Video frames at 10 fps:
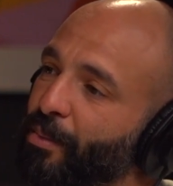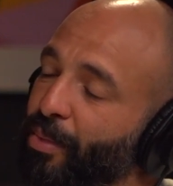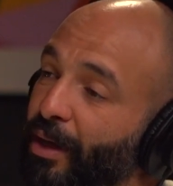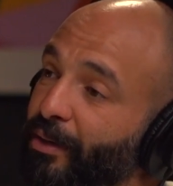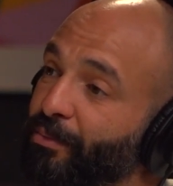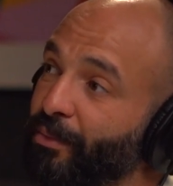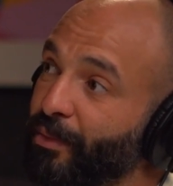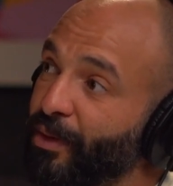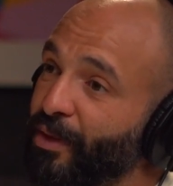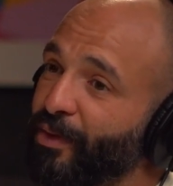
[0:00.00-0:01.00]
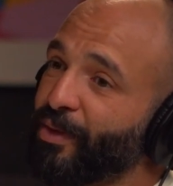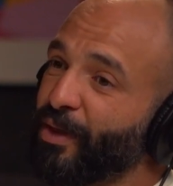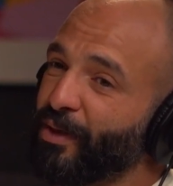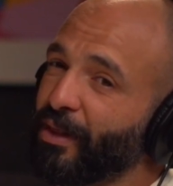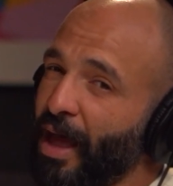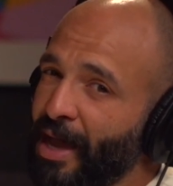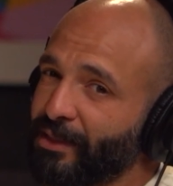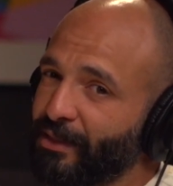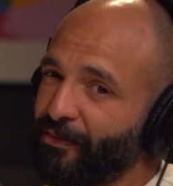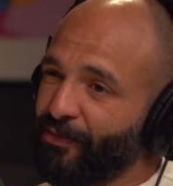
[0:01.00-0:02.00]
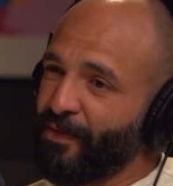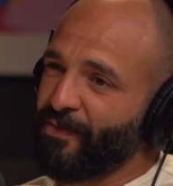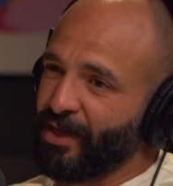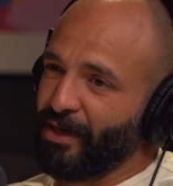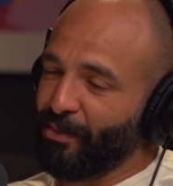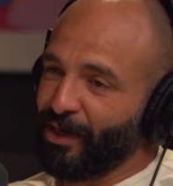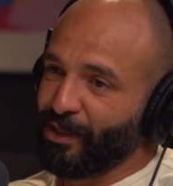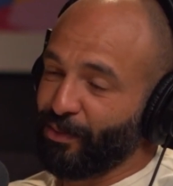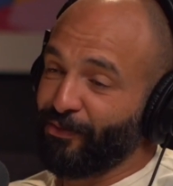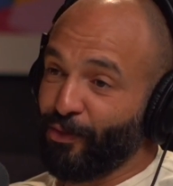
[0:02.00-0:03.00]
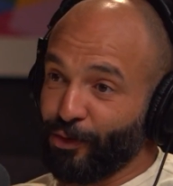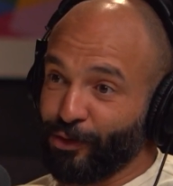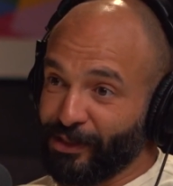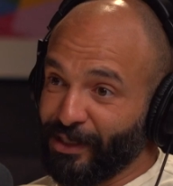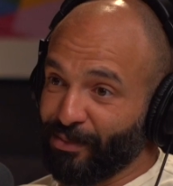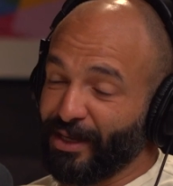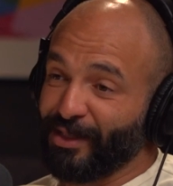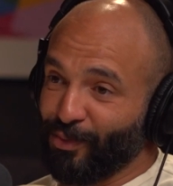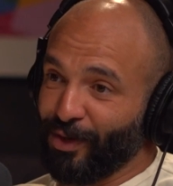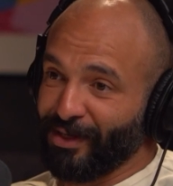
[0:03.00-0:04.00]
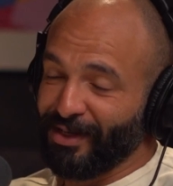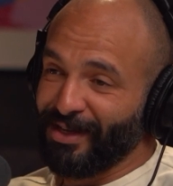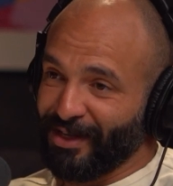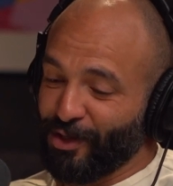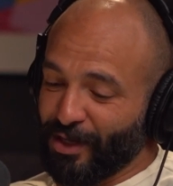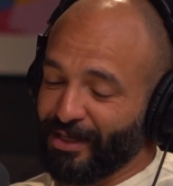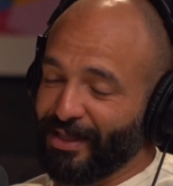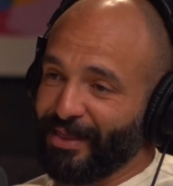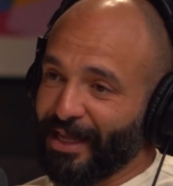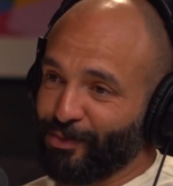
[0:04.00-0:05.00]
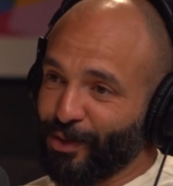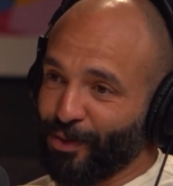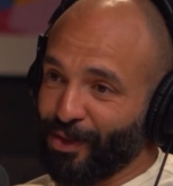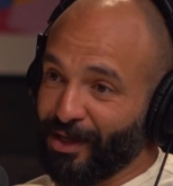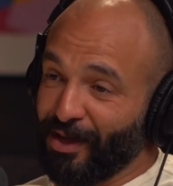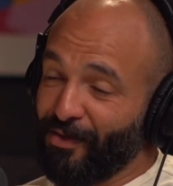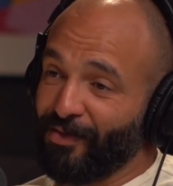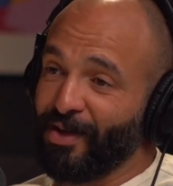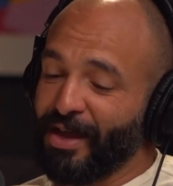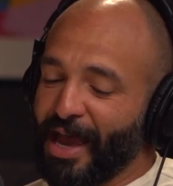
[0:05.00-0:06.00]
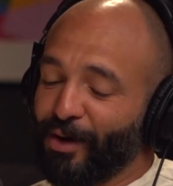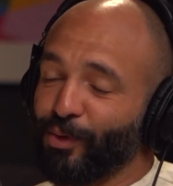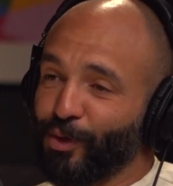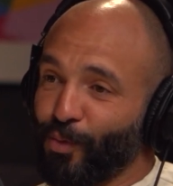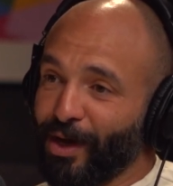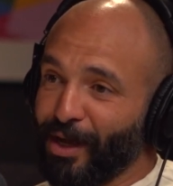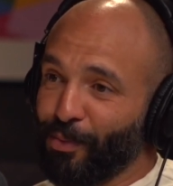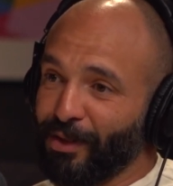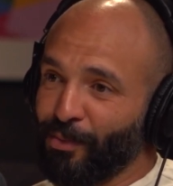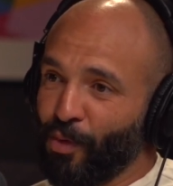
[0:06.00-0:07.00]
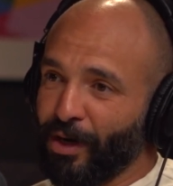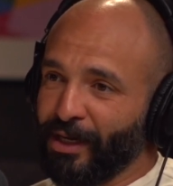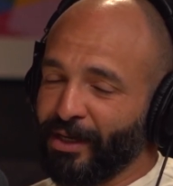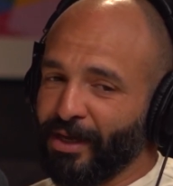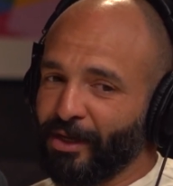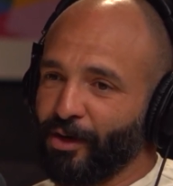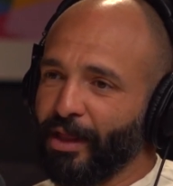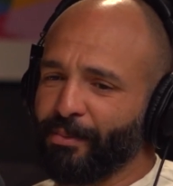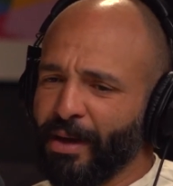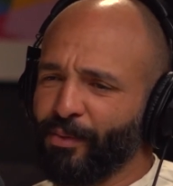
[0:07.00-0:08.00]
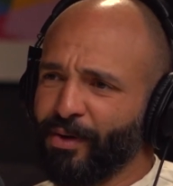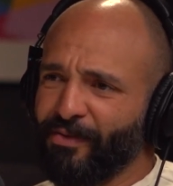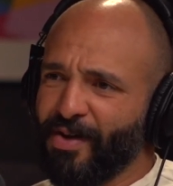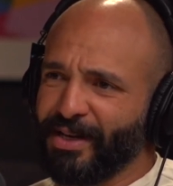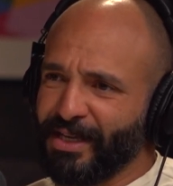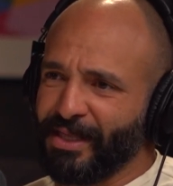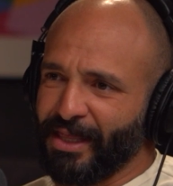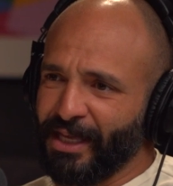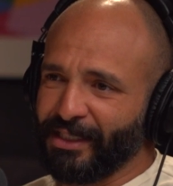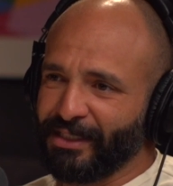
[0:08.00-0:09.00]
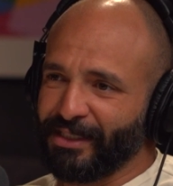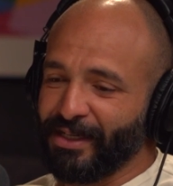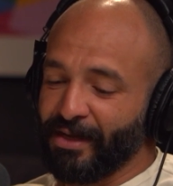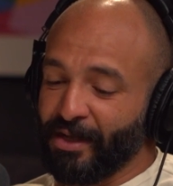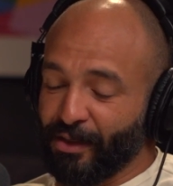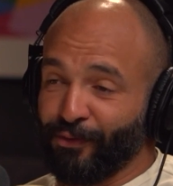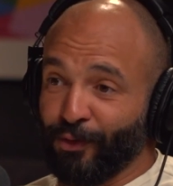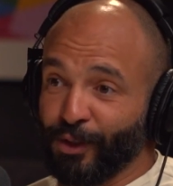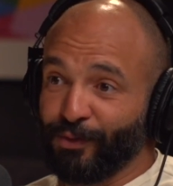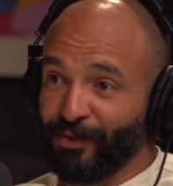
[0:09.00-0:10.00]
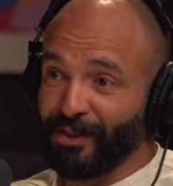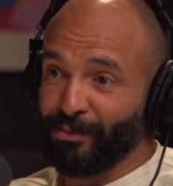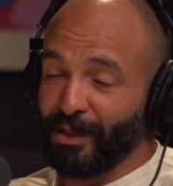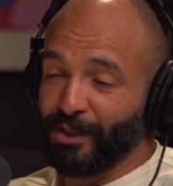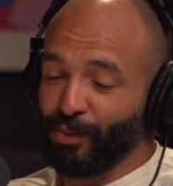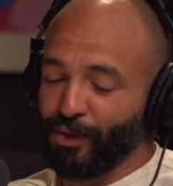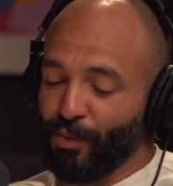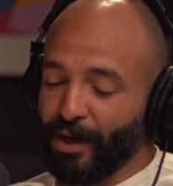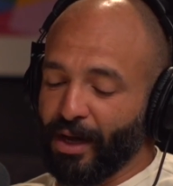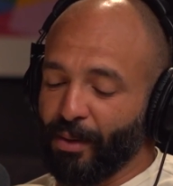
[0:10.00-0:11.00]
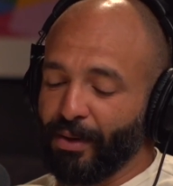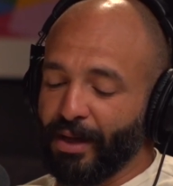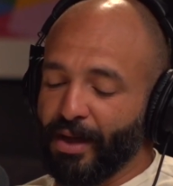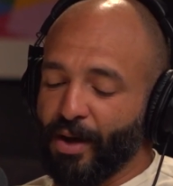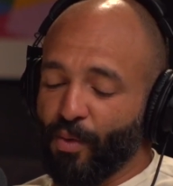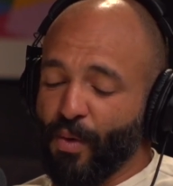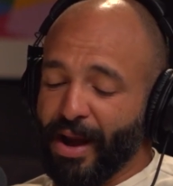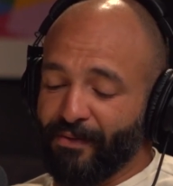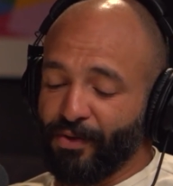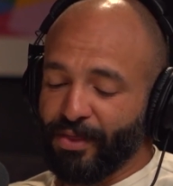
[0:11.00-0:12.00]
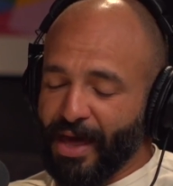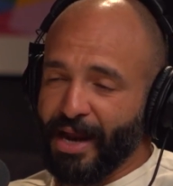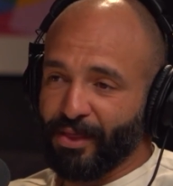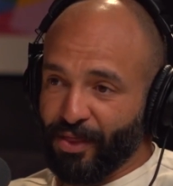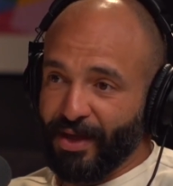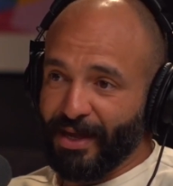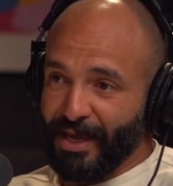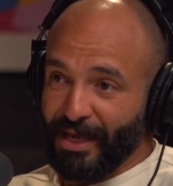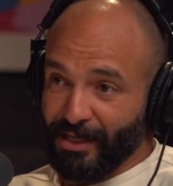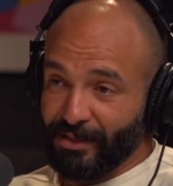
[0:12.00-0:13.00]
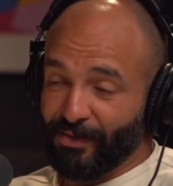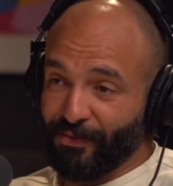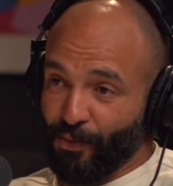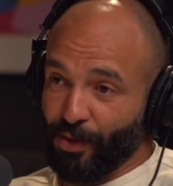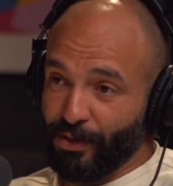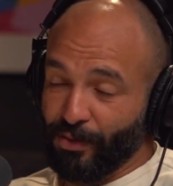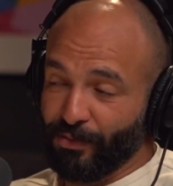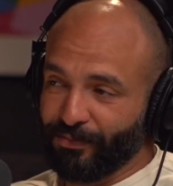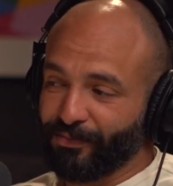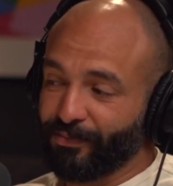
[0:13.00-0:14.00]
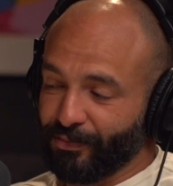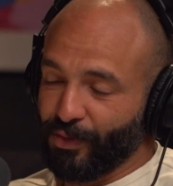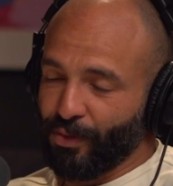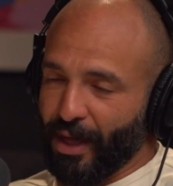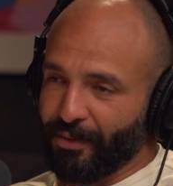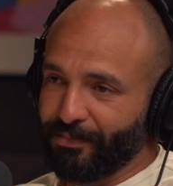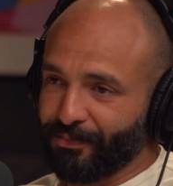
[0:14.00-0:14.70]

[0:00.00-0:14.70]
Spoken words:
but the last 15 minutes before you sleep that's what you're thinking of, and when you wake up in the morning, you're like, man, what if I did this? The first 15 minutes when you wake up, whatever that thing is for you, do that.